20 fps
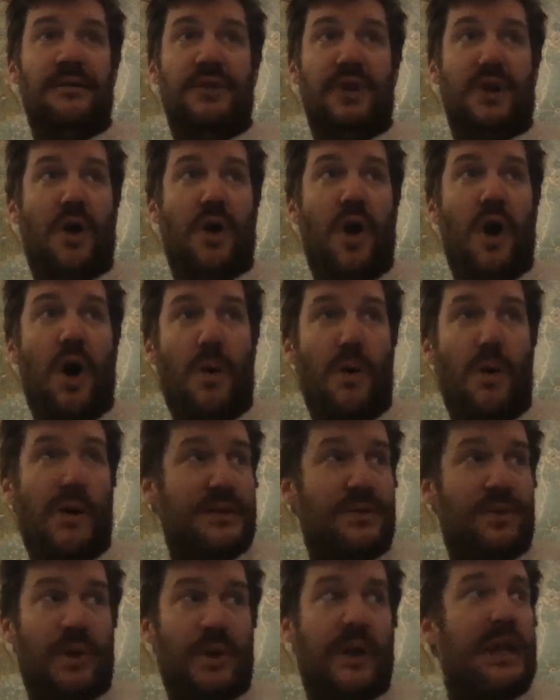You're always
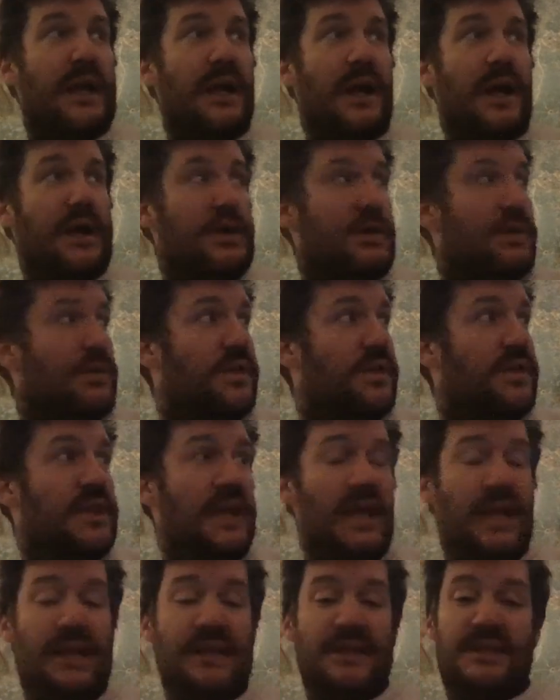working on new
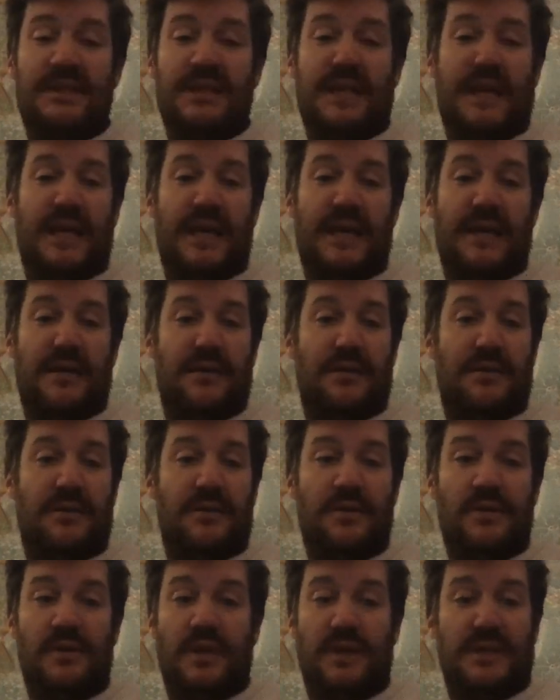things, and
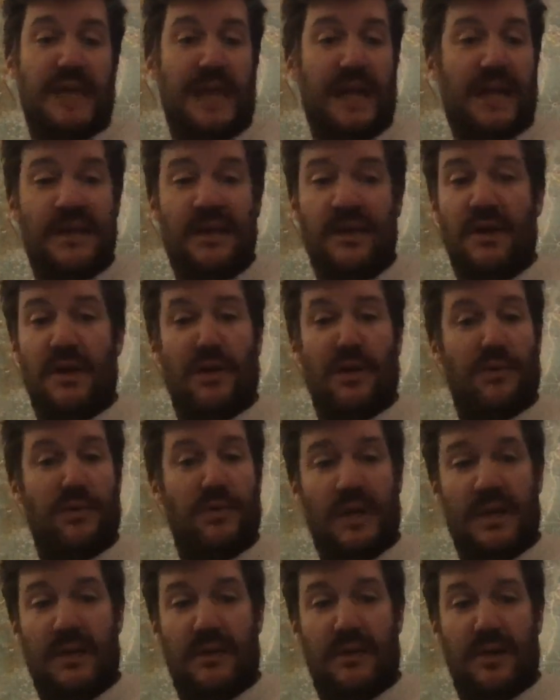
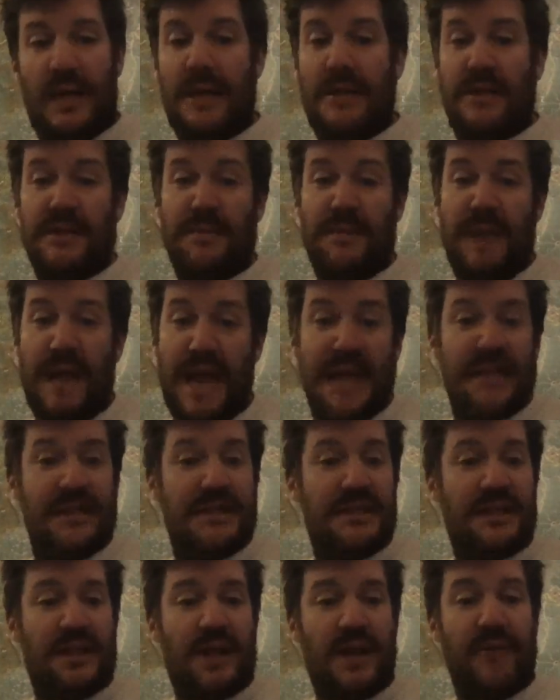it demands
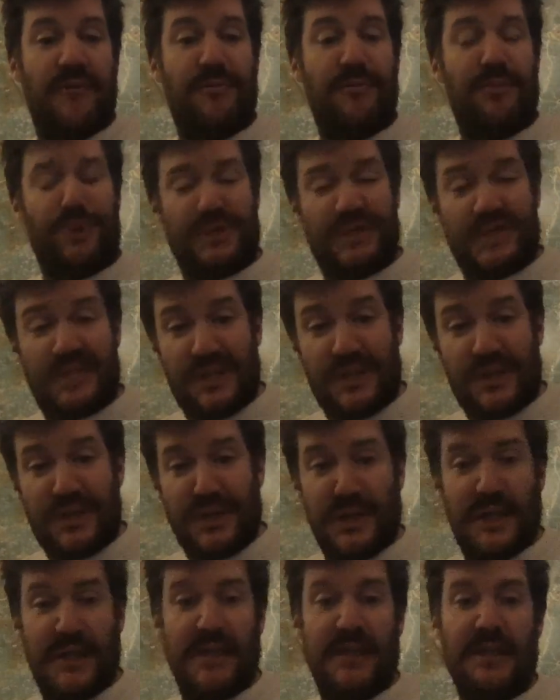a lot of
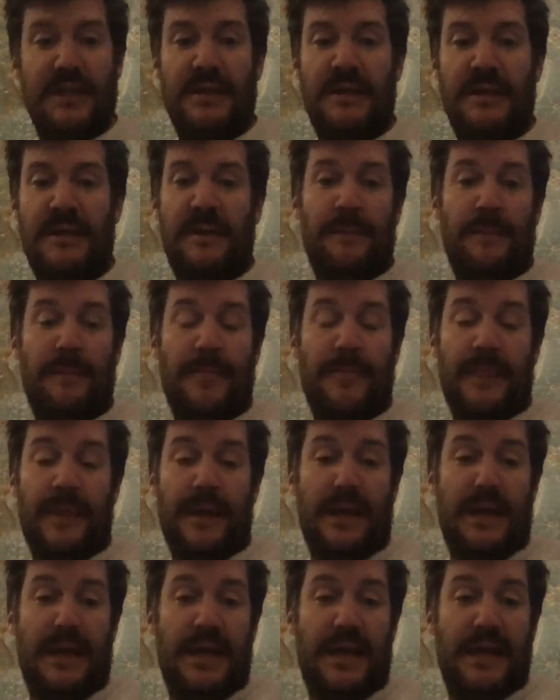precision,
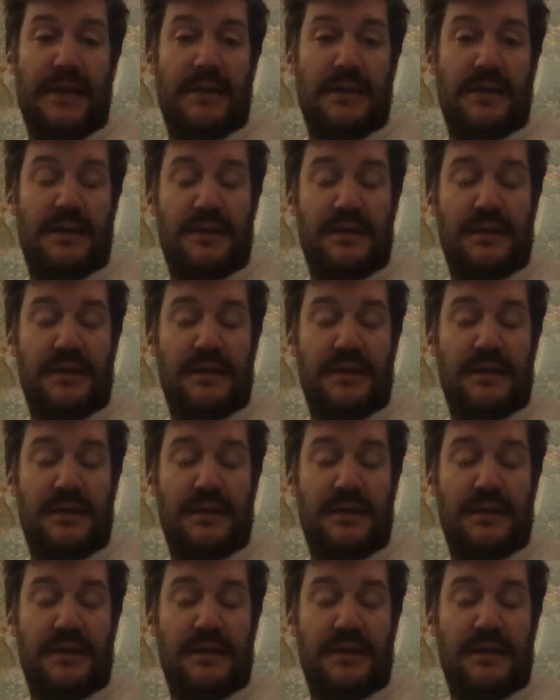and